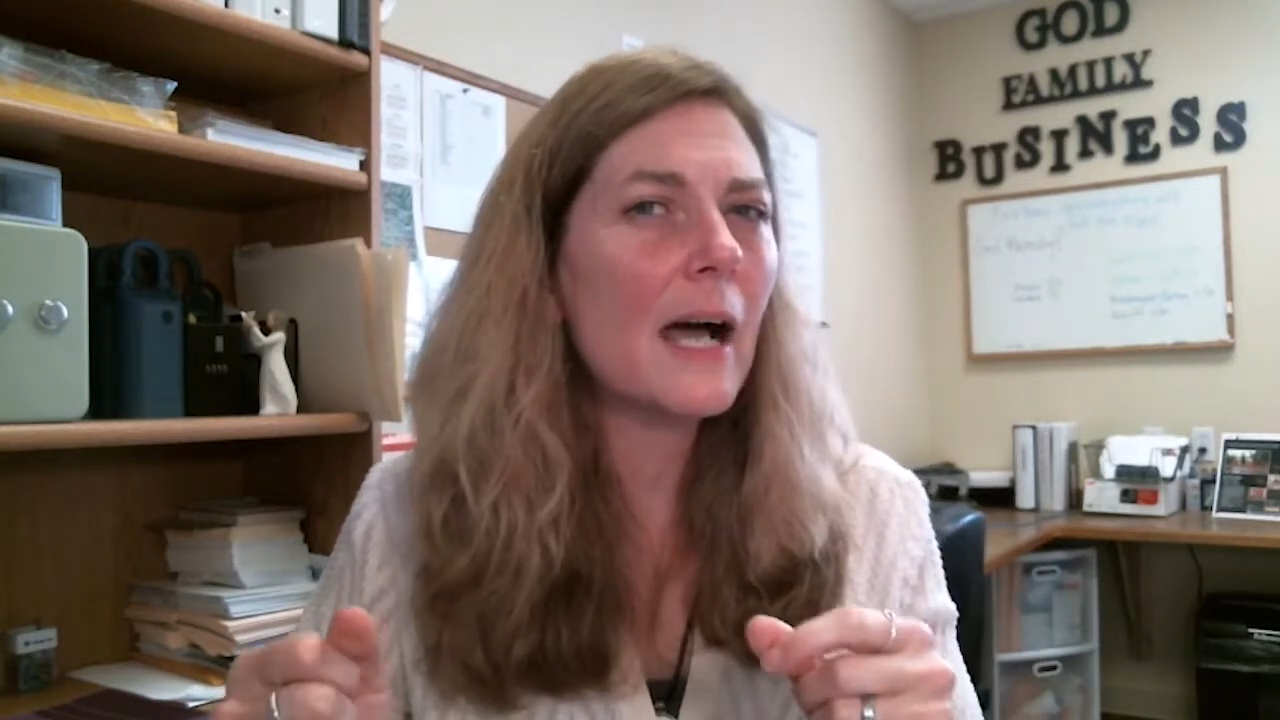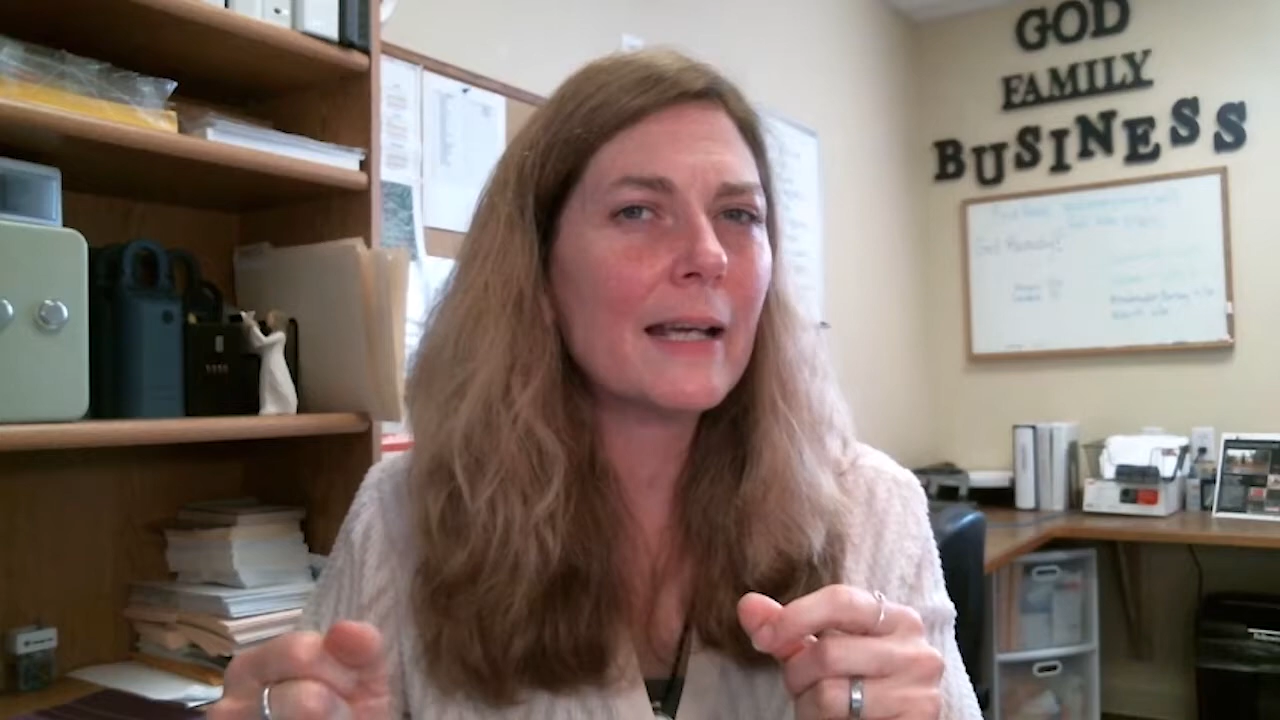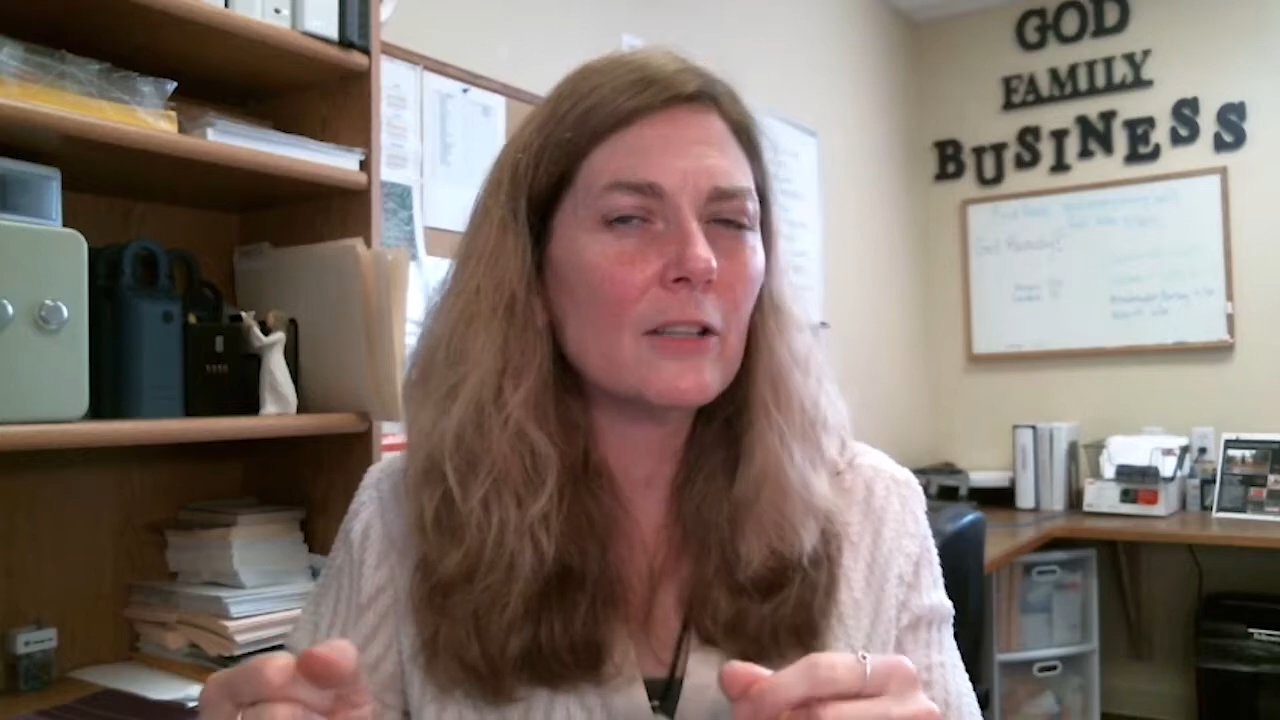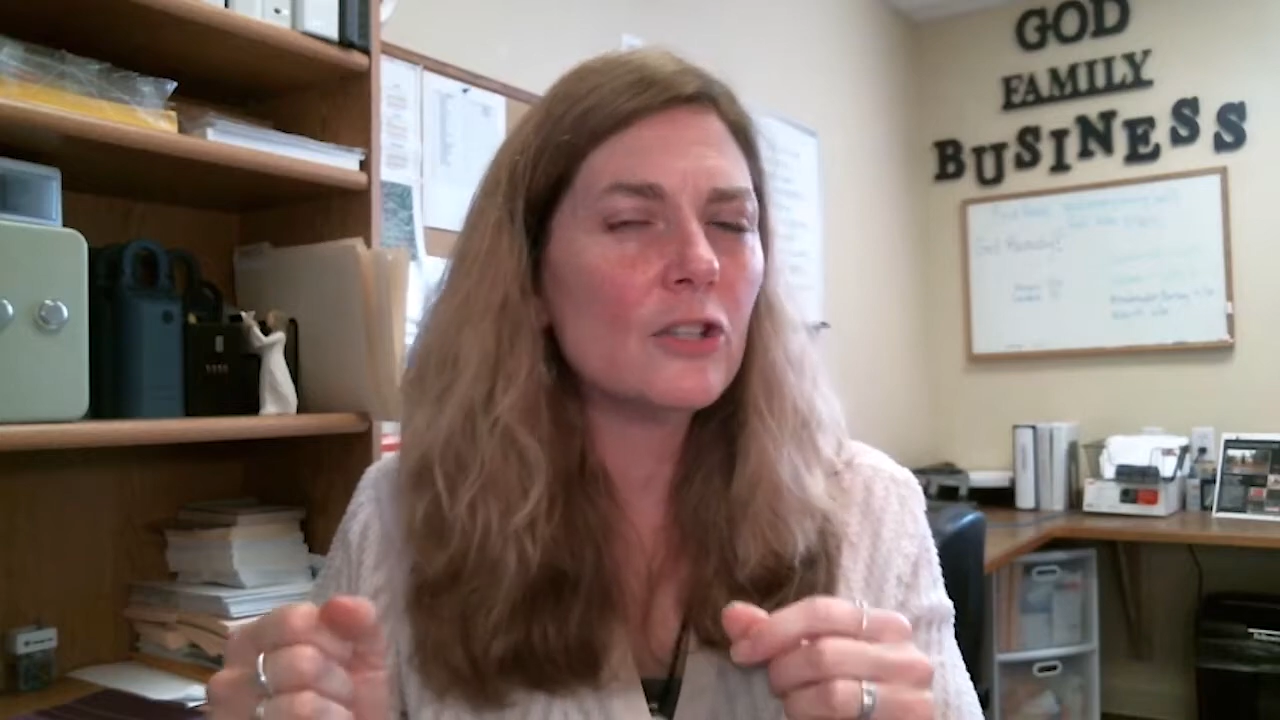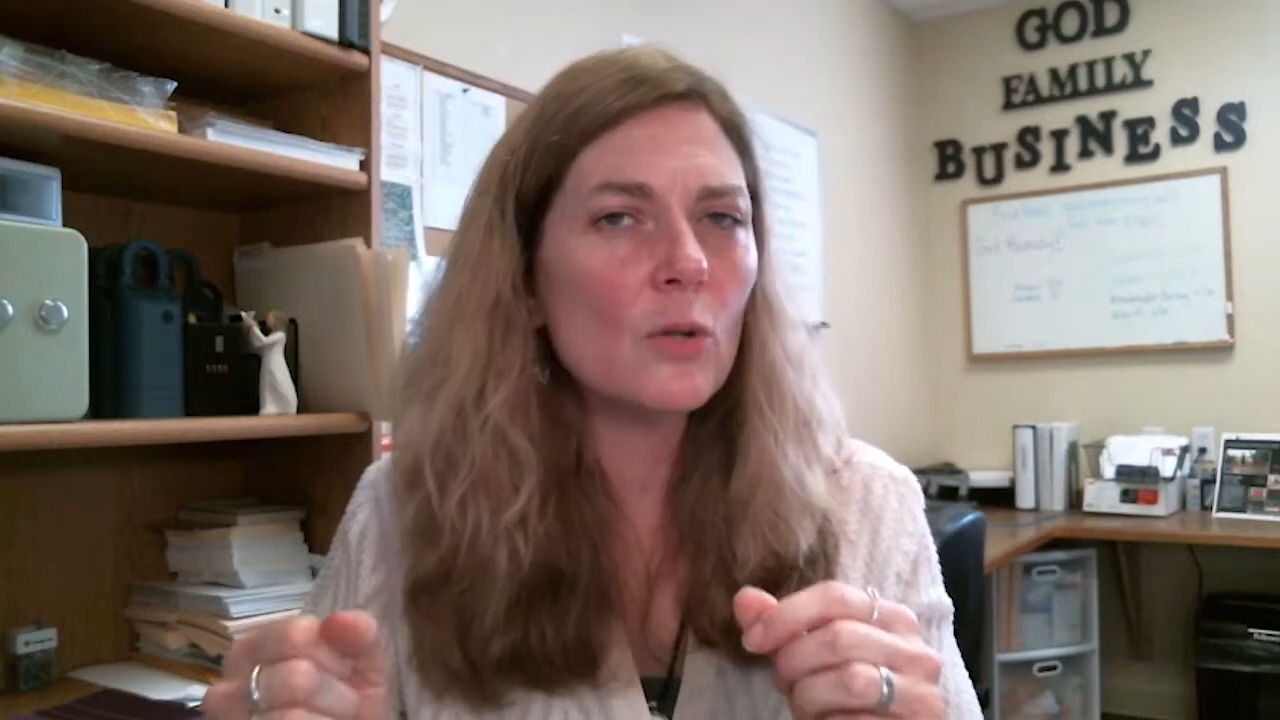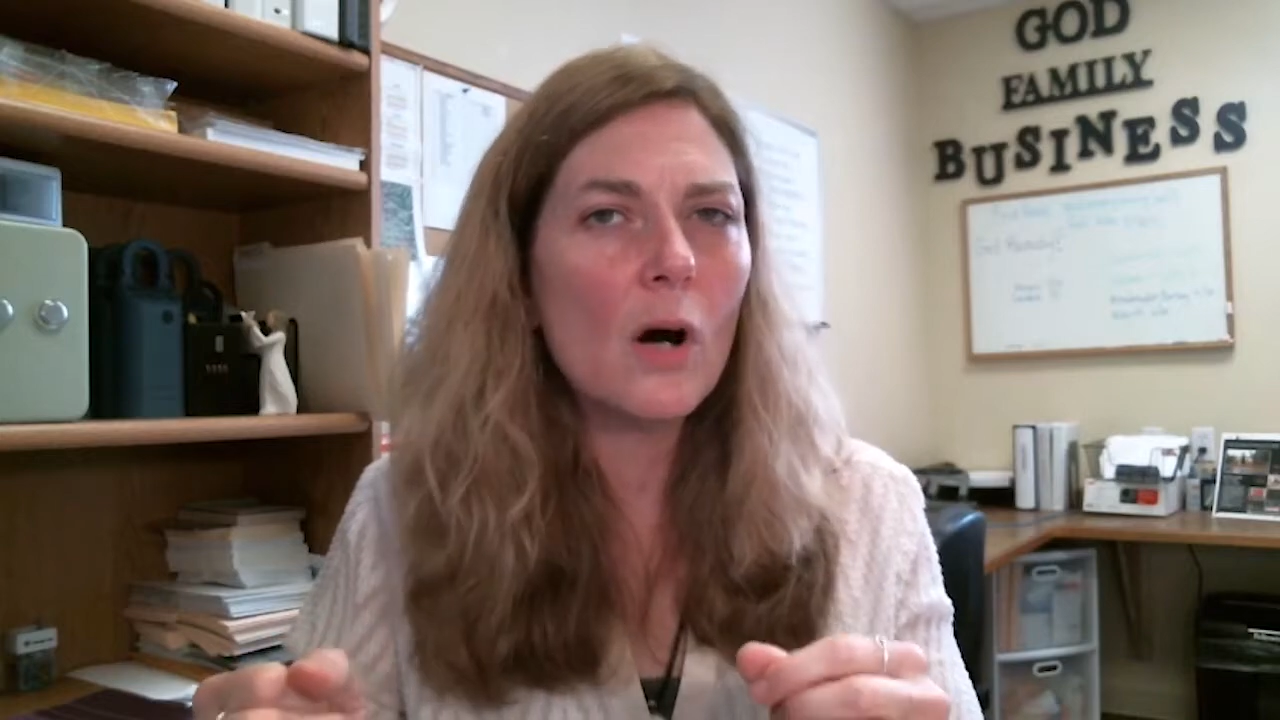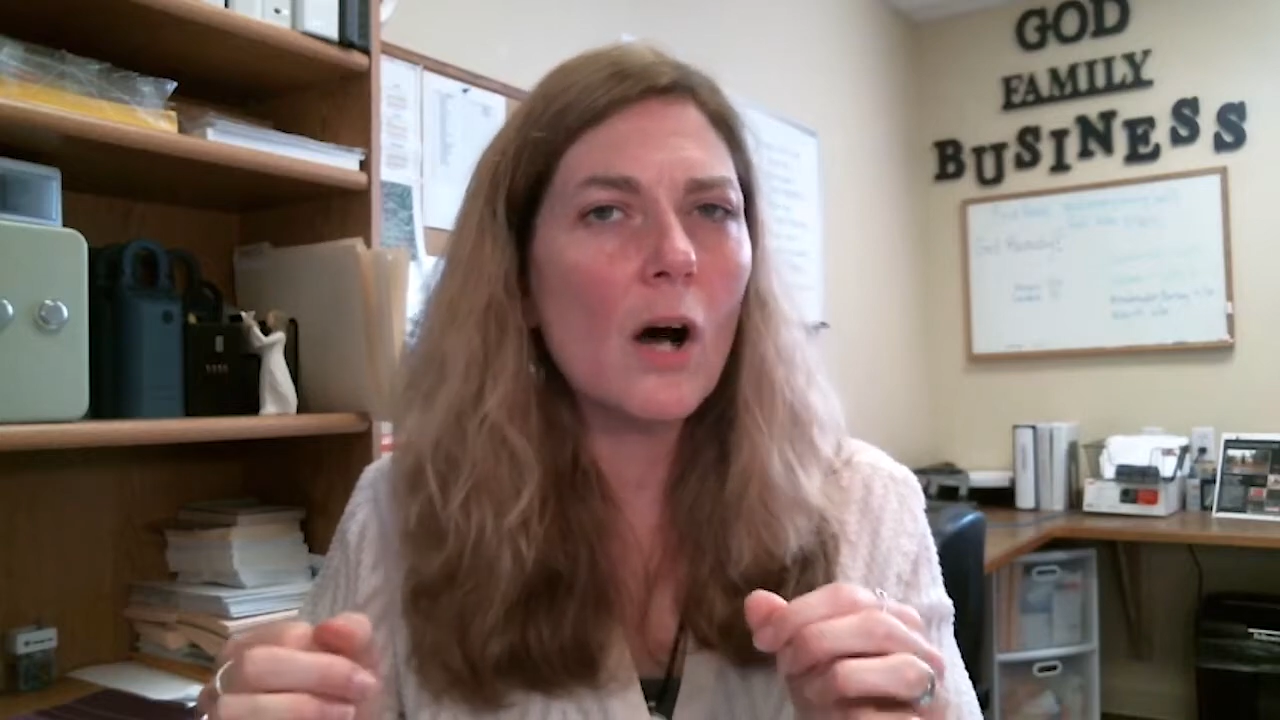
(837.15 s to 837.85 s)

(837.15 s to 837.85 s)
I can do